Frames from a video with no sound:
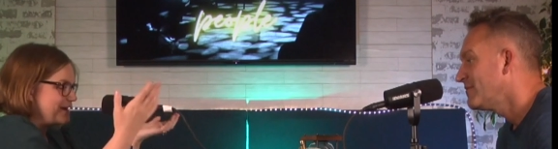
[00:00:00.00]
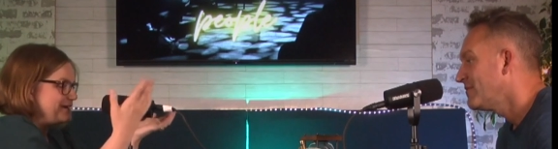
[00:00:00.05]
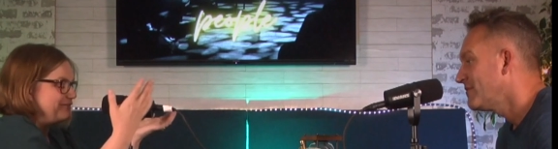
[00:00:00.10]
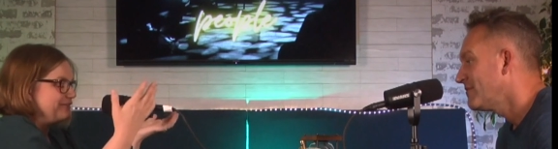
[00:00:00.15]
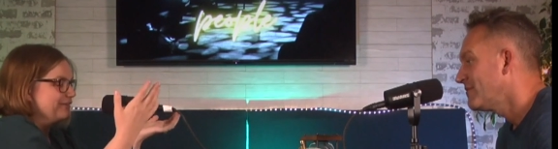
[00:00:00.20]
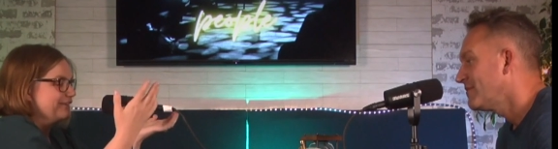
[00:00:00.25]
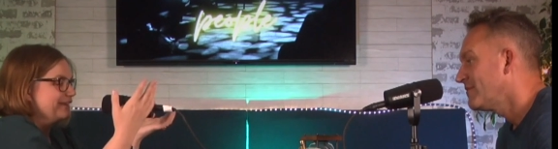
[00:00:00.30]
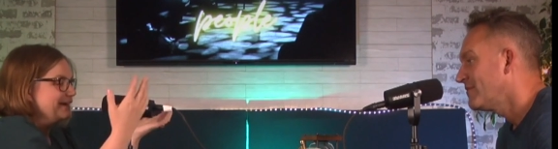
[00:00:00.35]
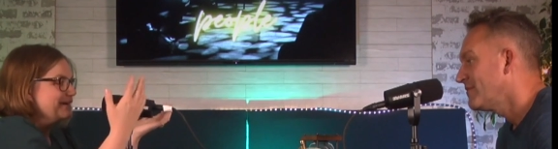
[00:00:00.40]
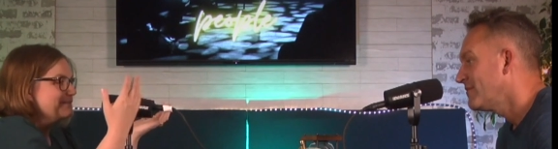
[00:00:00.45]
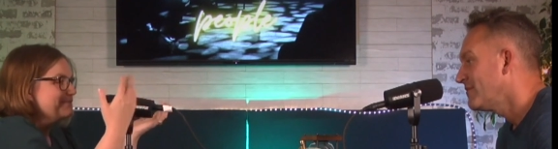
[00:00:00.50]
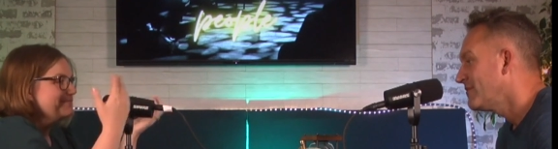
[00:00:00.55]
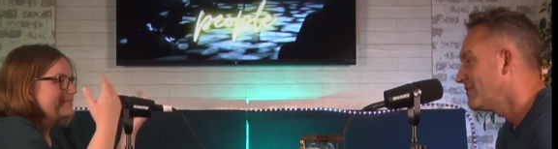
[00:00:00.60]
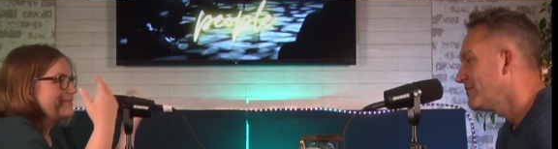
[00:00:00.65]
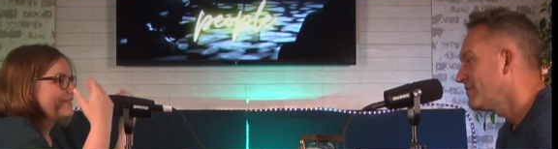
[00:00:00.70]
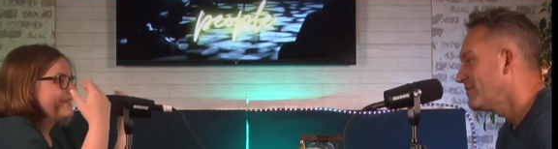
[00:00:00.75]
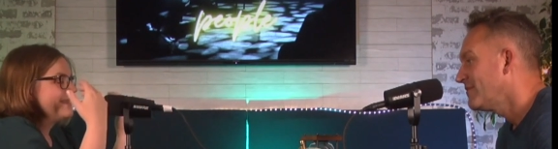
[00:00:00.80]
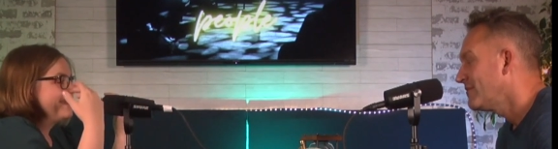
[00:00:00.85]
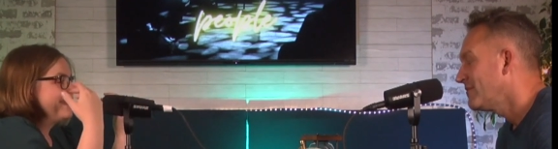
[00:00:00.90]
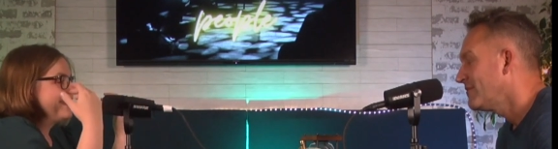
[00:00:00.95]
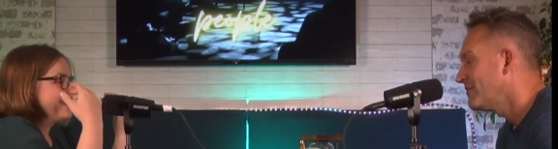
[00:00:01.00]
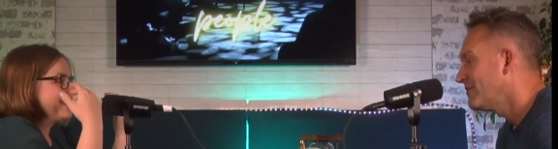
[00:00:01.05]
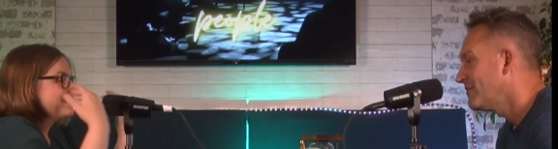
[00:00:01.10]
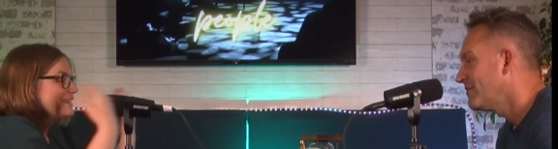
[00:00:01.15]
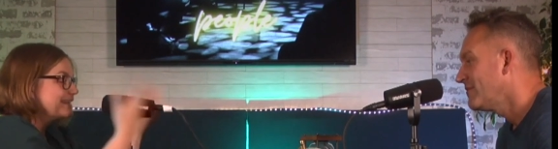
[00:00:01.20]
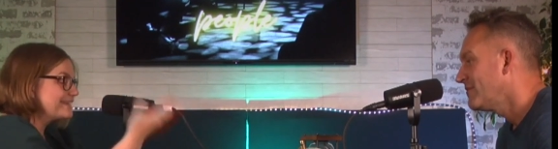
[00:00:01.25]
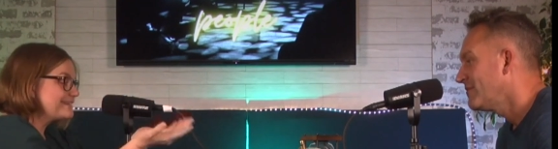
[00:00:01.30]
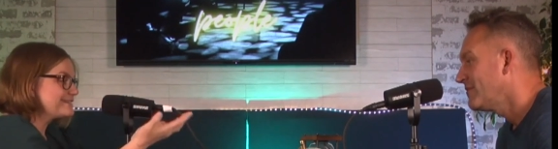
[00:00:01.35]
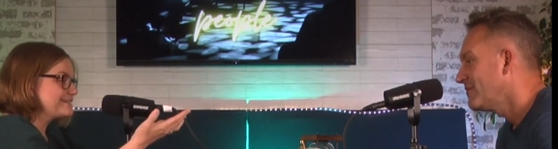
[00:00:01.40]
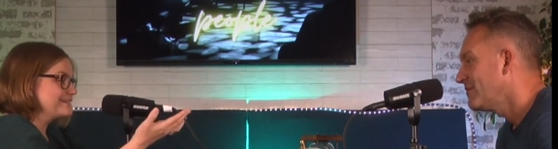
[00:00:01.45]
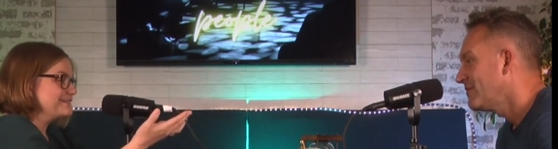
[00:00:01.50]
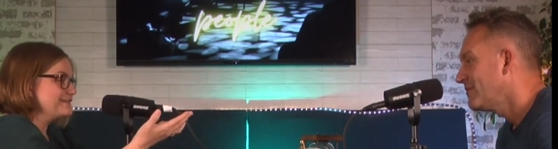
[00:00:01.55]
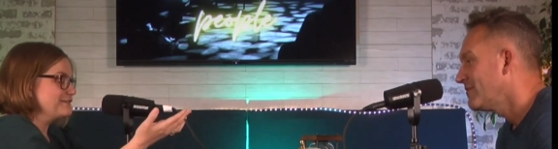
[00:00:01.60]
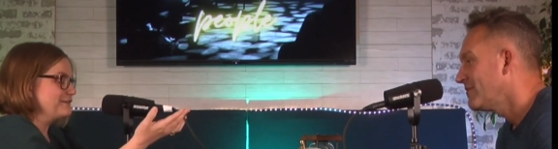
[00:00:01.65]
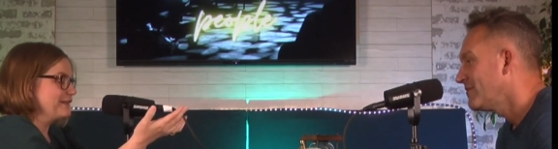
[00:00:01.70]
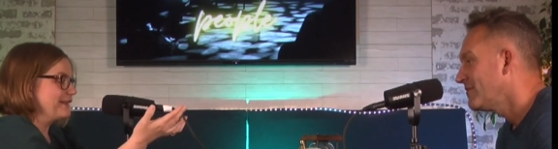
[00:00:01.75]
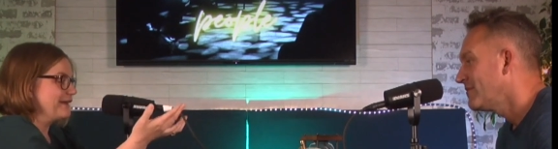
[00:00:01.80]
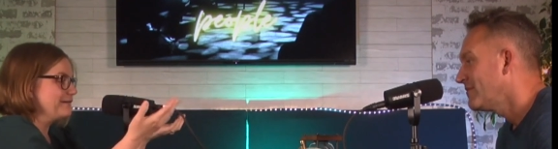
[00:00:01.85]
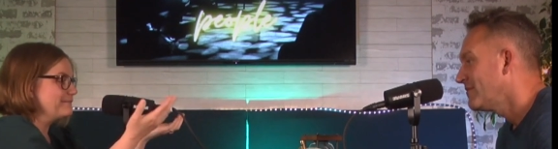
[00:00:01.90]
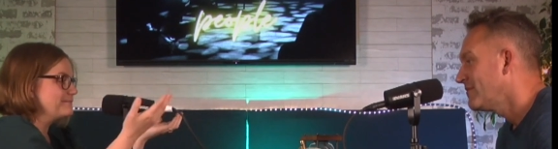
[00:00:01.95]
Speaker 1: for them and listen
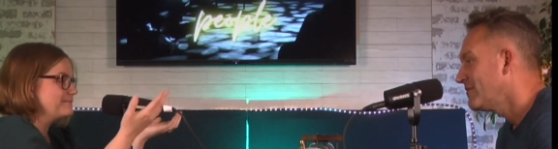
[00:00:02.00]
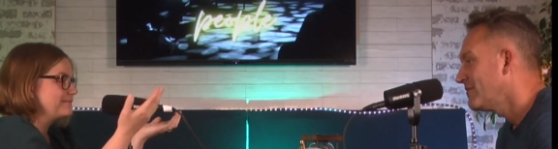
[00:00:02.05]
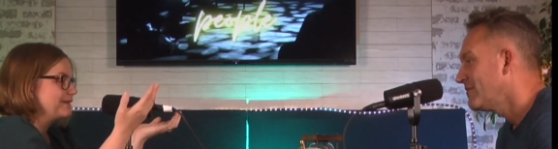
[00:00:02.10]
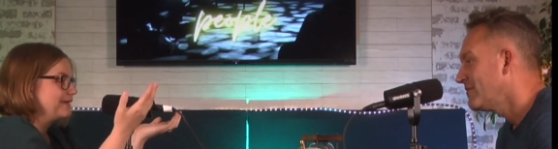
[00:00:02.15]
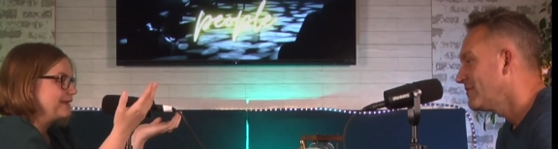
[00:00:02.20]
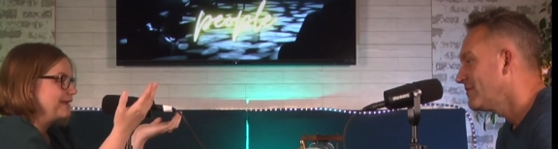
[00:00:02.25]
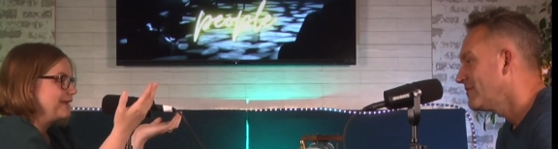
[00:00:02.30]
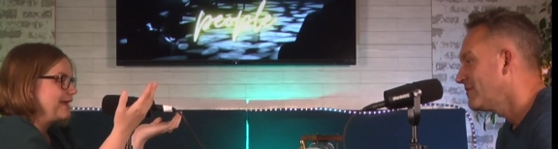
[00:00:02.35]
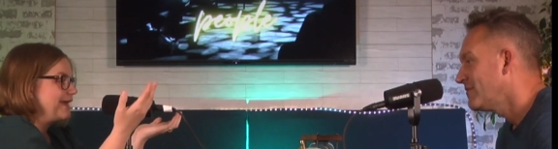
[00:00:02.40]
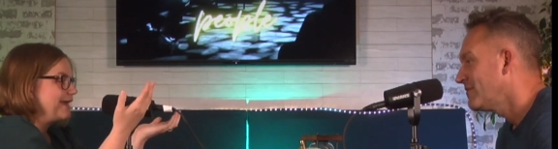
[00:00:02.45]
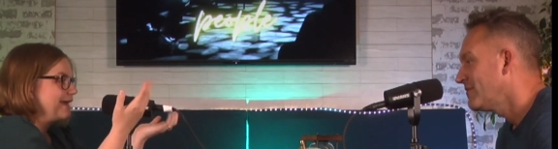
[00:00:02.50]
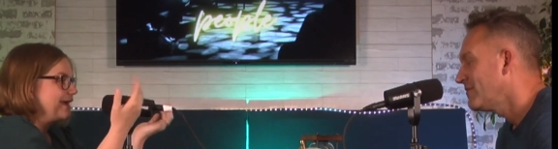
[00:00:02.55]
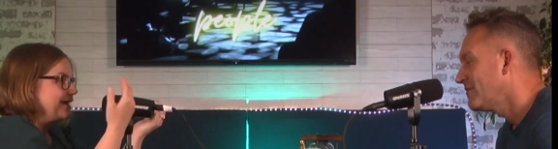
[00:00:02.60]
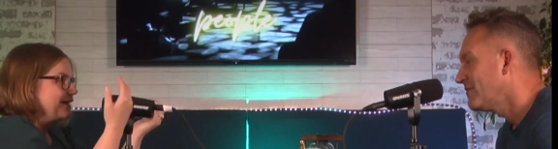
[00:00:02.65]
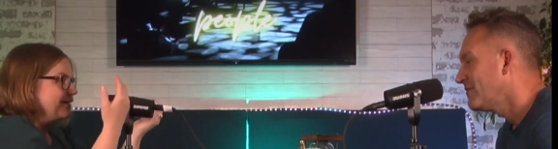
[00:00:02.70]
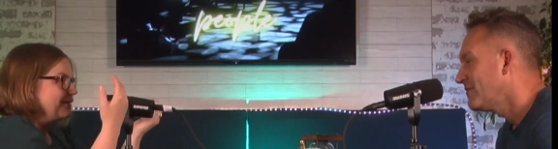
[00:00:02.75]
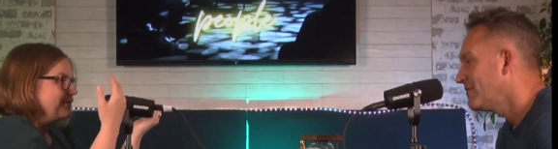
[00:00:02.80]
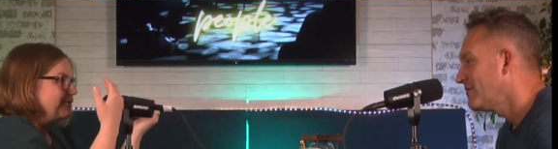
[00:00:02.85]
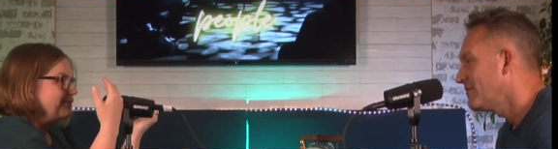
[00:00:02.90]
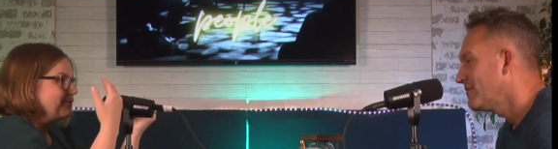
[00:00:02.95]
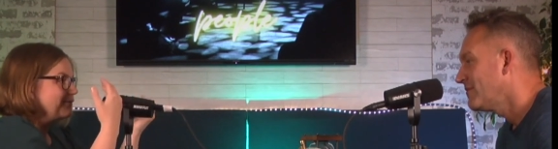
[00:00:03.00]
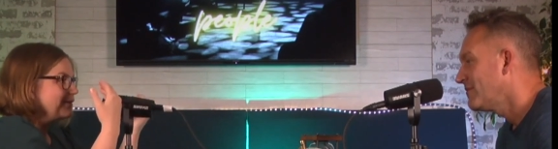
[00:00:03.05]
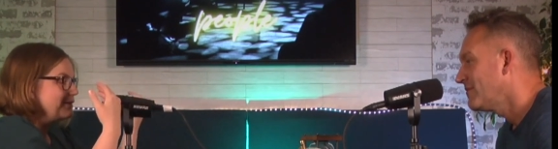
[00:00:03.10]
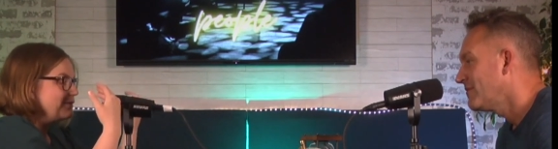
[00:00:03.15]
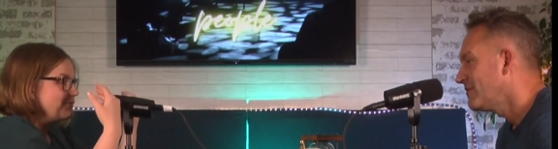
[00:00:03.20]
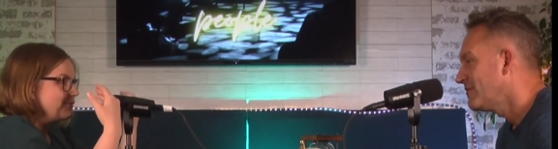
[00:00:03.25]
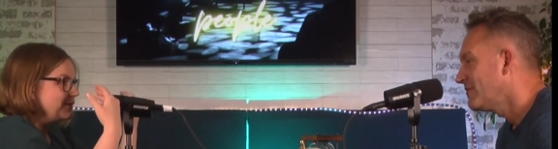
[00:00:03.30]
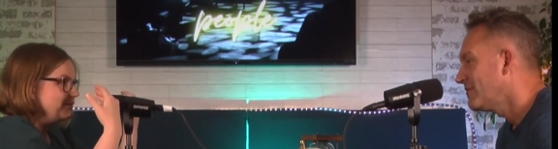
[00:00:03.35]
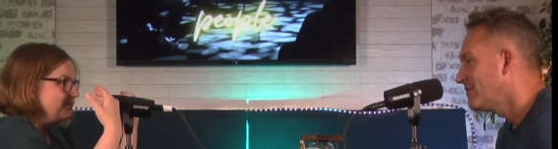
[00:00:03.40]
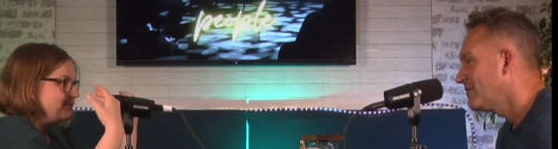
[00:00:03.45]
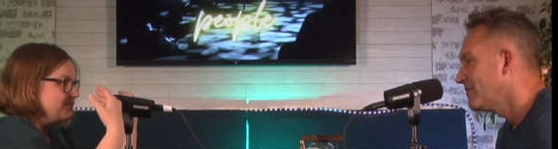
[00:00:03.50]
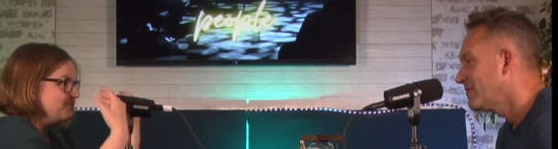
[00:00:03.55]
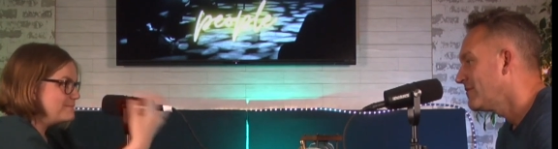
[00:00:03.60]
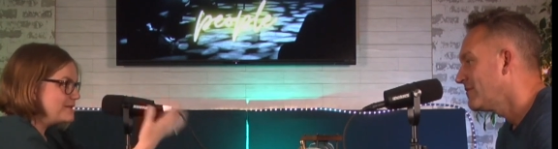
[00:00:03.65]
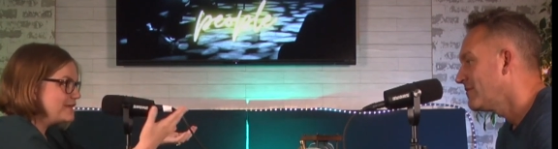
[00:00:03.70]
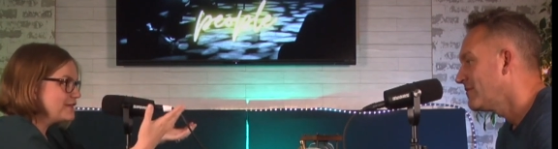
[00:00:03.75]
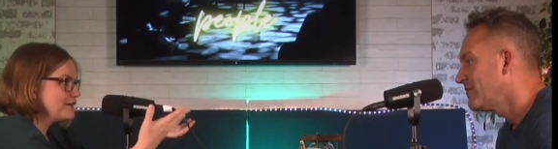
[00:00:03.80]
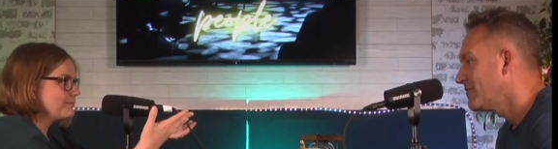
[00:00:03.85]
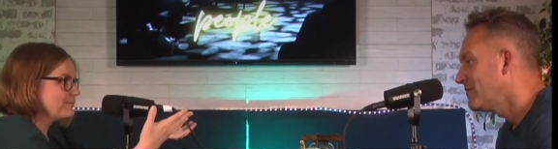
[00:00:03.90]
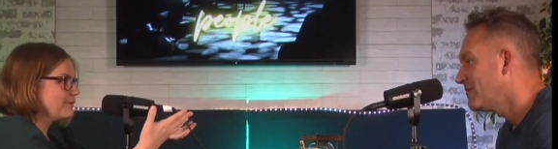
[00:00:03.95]
to them, what what
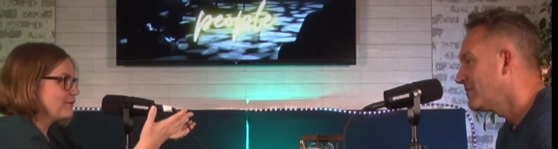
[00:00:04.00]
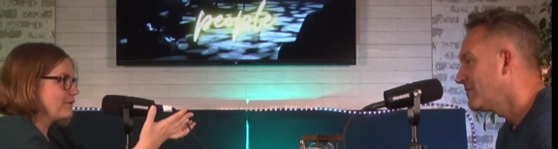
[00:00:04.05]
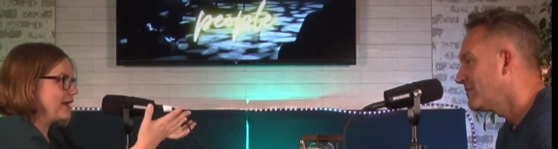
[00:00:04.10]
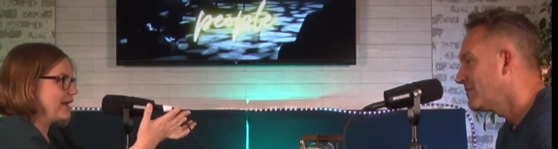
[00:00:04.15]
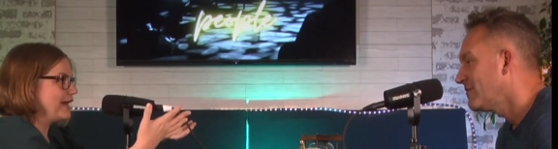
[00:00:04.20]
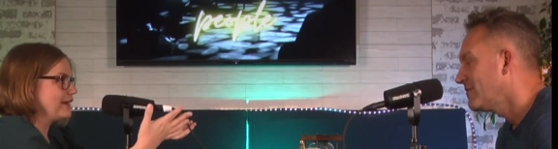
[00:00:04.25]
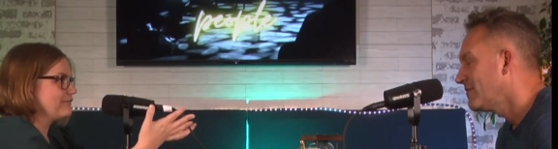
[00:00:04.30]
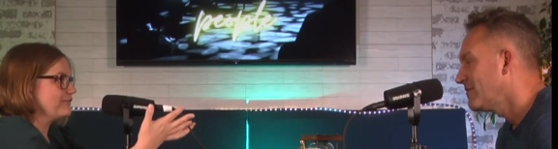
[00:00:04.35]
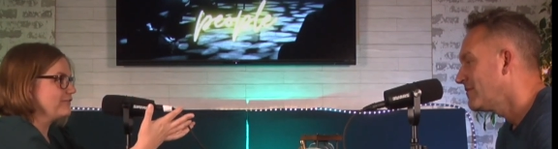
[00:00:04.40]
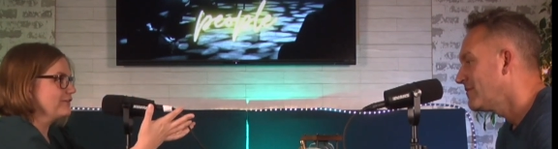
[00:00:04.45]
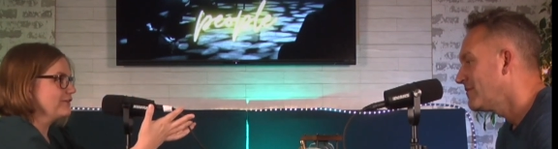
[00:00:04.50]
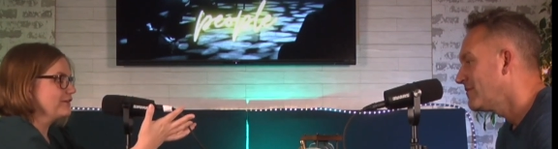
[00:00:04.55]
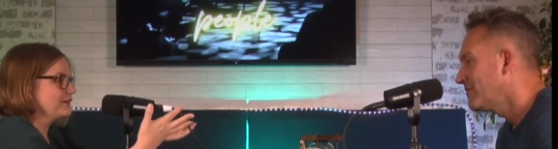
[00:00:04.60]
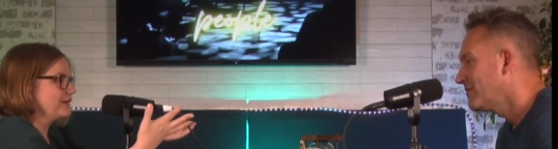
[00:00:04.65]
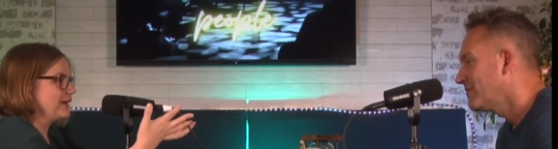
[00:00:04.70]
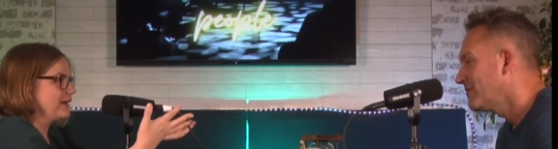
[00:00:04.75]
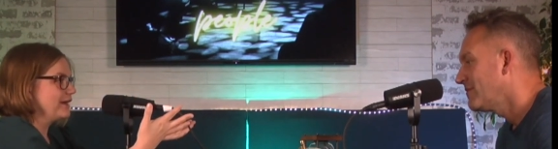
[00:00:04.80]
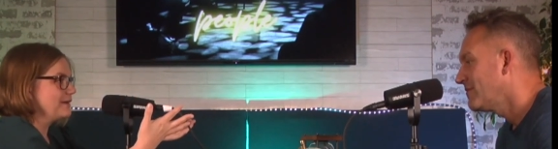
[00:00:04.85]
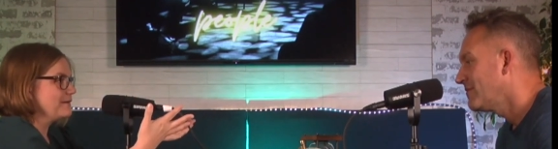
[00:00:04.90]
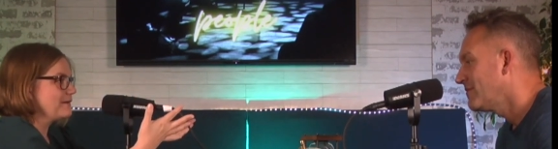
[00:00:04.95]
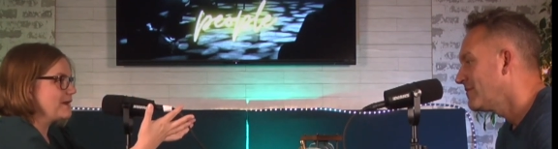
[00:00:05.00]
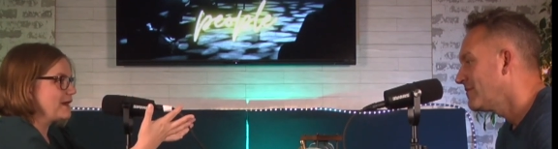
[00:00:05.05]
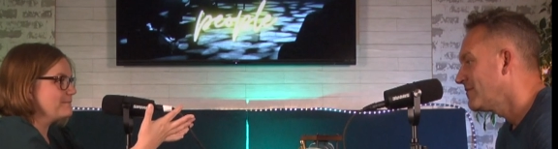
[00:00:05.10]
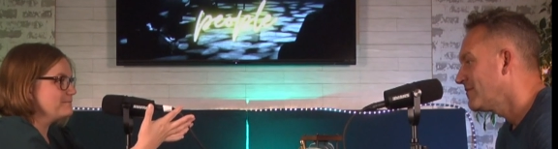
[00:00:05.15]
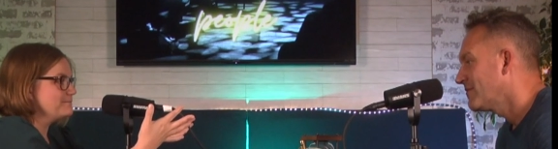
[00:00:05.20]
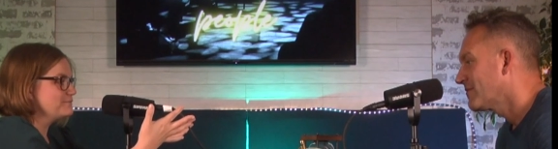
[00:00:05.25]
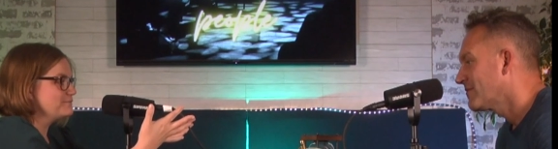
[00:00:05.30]
minimal effort I, am